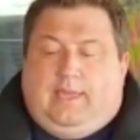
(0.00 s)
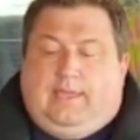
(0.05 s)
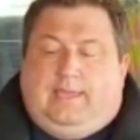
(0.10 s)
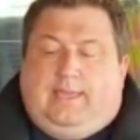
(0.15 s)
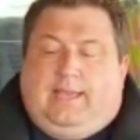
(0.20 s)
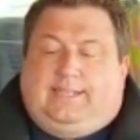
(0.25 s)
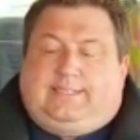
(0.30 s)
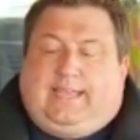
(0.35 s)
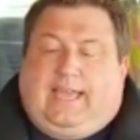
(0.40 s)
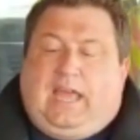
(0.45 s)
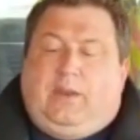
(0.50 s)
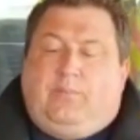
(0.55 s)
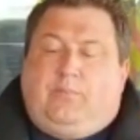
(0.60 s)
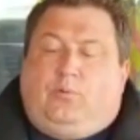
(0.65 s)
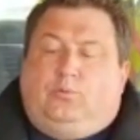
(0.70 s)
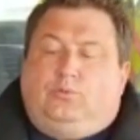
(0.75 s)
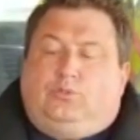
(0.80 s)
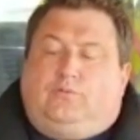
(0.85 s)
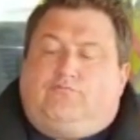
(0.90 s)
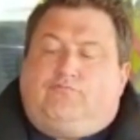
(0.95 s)
Yes,
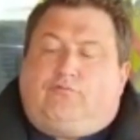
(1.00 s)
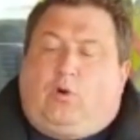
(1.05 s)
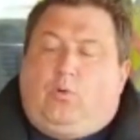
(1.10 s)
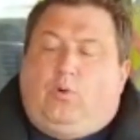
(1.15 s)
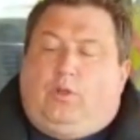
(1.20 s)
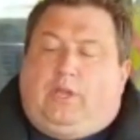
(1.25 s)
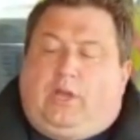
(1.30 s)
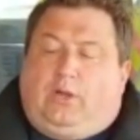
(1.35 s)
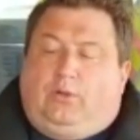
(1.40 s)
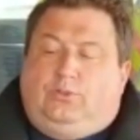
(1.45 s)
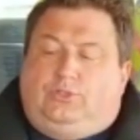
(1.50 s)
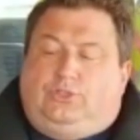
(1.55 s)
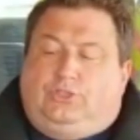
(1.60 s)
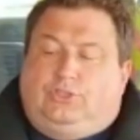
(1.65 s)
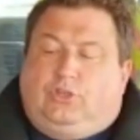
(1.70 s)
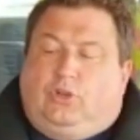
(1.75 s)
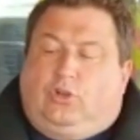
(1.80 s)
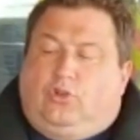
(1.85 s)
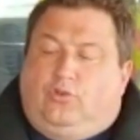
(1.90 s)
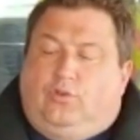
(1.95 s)
animals on roller
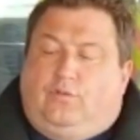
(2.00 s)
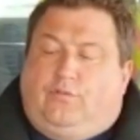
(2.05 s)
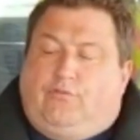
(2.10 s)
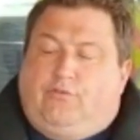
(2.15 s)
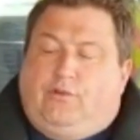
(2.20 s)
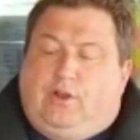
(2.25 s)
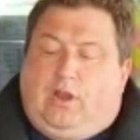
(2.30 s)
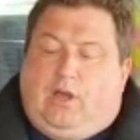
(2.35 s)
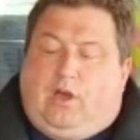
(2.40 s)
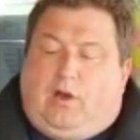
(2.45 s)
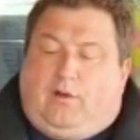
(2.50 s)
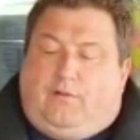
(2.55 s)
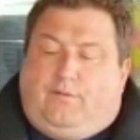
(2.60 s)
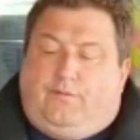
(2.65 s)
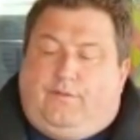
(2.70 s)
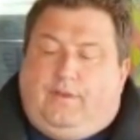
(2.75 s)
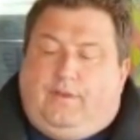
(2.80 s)
coasters are good for a laugh.